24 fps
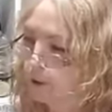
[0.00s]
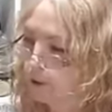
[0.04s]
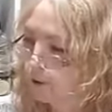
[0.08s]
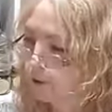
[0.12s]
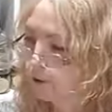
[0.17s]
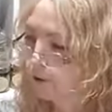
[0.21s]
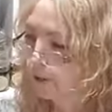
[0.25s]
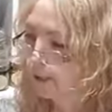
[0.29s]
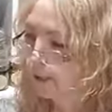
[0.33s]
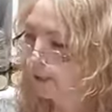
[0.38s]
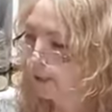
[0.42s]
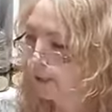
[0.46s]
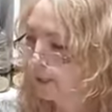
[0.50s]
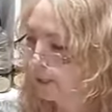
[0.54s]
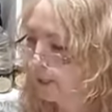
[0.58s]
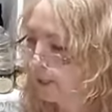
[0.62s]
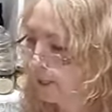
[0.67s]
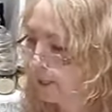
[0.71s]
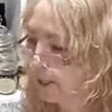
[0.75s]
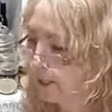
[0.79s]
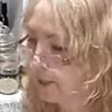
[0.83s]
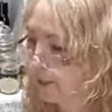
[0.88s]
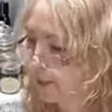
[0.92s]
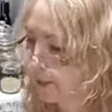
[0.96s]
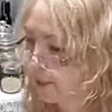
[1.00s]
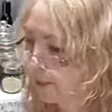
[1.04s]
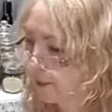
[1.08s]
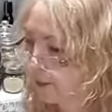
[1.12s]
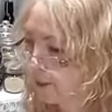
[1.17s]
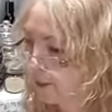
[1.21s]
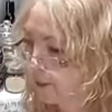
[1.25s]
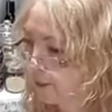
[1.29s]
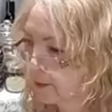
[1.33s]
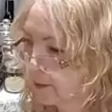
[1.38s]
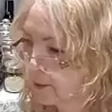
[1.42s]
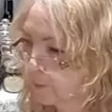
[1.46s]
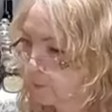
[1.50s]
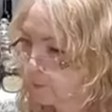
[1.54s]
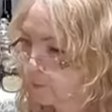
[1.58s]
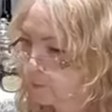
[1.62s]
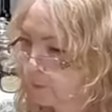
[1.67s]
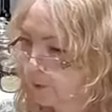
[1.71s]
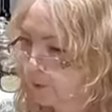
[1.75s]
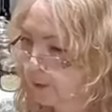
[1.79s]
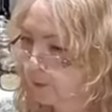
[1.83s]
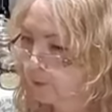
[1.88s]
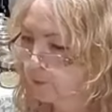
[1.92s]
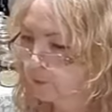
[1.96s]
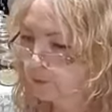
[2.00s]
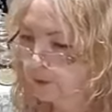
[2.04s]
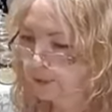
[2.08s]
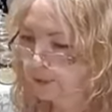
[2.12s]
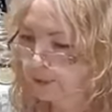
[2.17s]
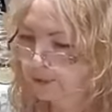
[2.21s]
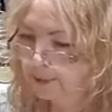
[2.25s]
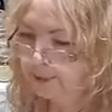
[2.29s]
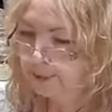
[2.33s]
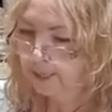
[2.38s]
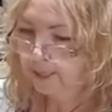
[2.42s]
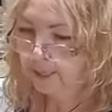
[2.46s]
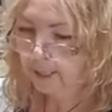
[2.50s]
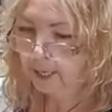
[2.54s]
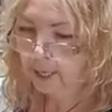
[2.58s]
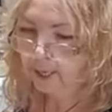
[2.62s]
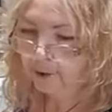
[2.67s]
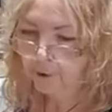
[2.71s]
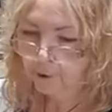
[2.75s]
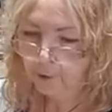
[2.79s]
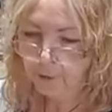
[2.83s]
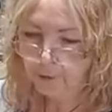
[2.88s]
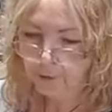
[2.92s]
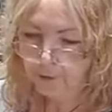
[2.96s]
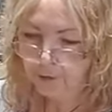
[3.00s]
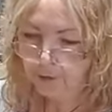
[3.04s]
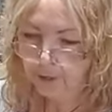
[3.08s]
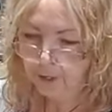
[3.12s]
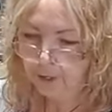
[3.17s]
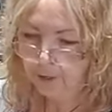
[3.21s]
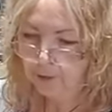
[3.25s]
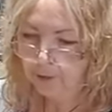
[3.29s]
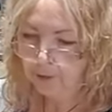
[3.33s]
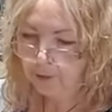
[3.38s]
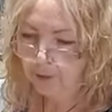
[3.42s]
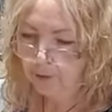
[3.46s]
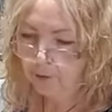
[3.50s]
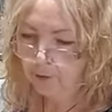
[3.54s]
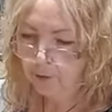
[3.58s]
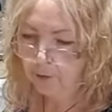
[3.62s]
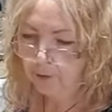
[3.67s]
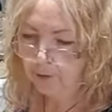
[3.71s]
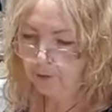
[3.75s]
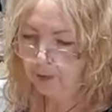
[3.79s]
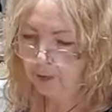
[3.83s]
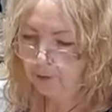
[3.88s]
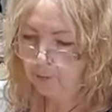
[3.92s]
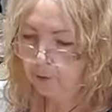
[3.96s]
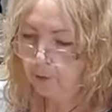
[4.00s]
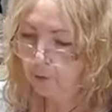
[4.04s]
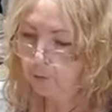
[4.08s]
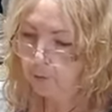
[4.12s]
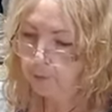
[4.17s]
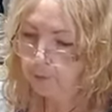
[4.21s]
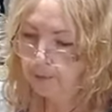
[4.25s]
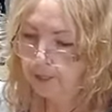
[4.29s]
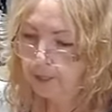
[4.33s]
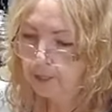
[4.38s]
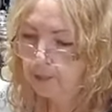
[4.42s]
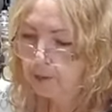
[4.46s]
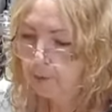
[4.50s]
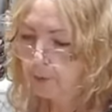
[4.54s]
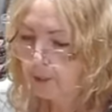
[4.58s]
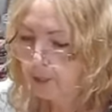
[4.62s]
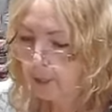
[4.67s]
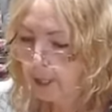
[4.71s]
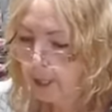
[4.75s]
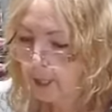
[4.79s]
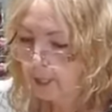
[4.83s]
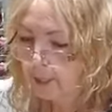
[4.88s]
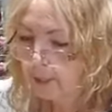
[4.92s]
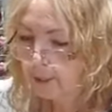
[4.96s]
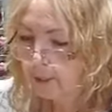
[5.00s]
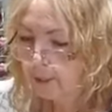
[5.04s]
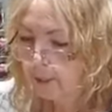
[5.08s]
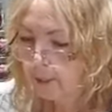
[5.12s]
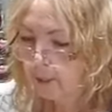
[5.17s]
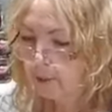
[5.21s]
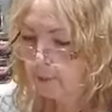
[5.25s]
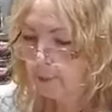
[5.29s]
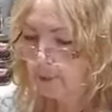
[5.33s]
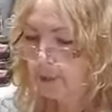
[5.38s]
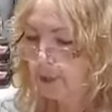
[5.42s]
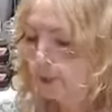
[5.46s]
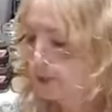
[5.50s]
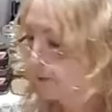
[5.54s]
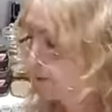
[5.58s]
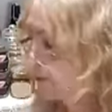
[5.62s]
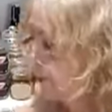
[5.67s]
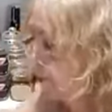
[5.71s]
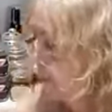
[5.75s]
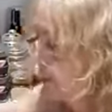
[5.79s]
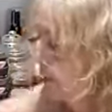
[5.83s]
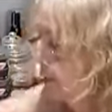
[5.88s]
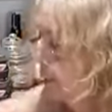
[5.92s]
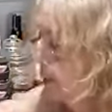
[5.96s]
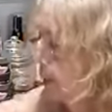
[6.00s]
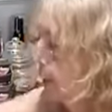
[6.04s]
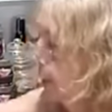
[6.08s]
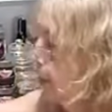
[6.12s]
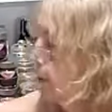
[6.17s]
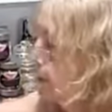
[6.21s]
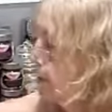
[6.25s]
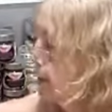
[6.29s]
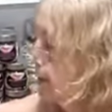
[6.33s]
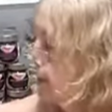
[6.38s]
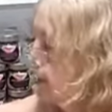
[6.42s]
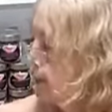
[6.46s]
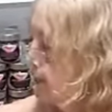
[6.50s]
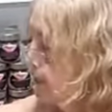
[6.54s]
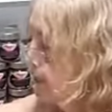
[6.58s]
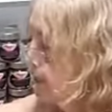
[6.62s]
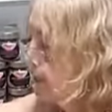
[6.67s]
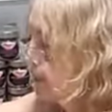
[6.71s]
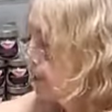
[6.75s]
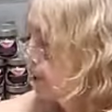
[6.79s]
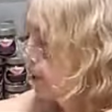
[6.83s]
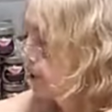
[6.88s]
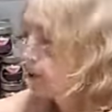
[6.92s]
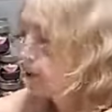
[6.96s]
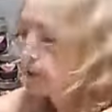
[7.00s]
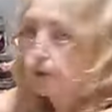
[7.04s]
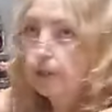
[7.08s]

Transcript: Okay, and what was the other thing? Well, we might as well add a little bit of Celtic sea salt.